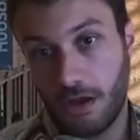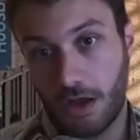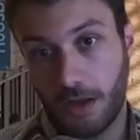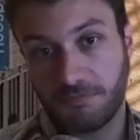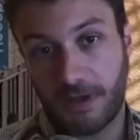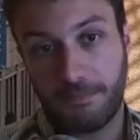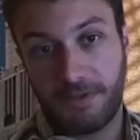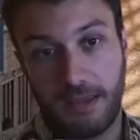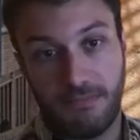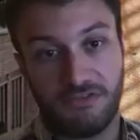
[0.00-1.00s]
HubSpot
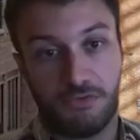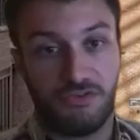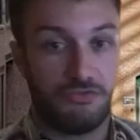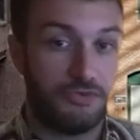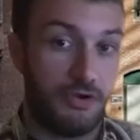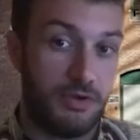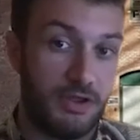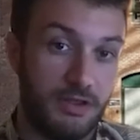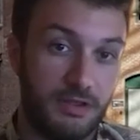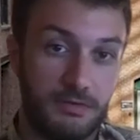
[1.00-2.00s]
Payments was a
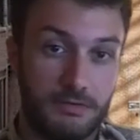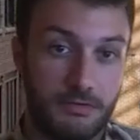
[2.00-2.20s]
very,